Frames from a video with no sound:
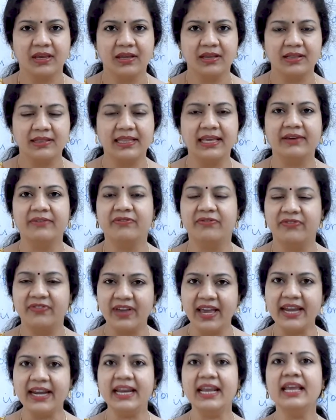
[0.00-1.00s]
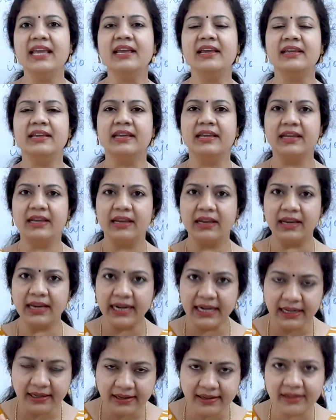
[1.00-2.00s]
The very
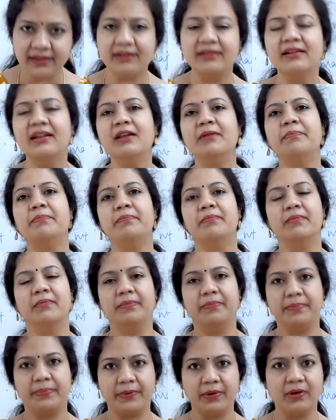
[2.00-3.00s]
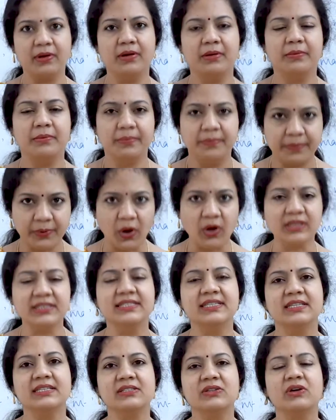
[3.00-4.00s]
internal
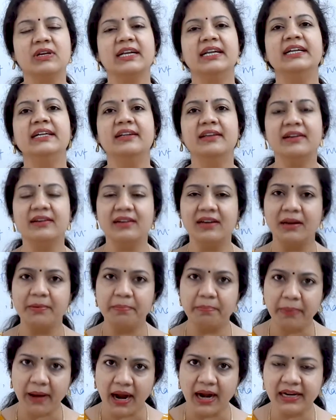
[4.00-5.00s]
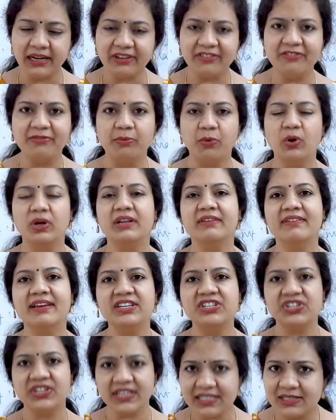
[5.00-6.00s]
process or internal part of
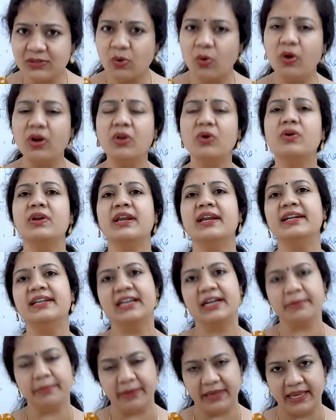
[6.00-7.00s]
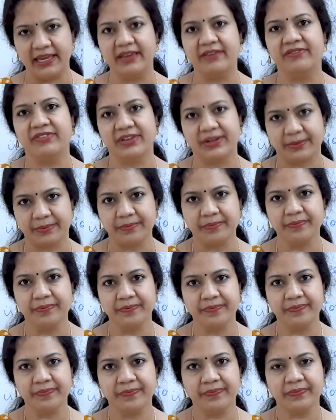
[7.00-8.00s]
motivation is goal oriented behavior.
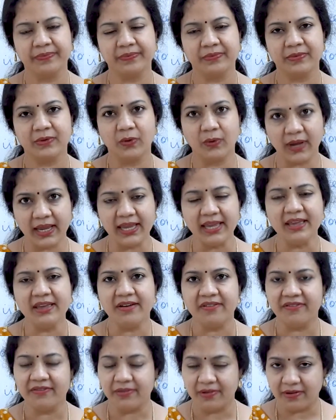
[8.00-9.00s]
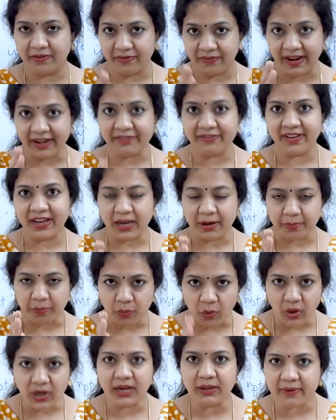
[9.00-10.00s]
Okay, when we are
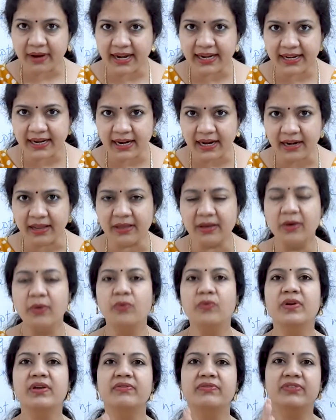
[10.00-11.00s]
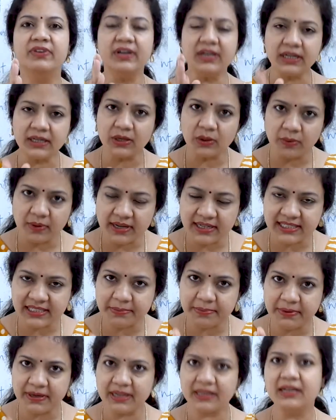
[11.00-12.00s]
motivated, we work towards a
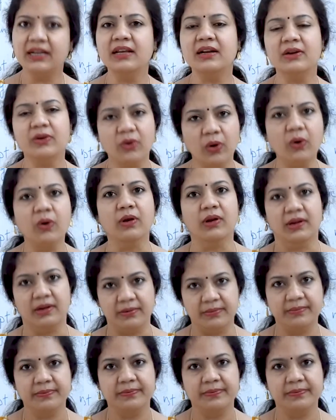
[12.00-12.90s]
particular goal.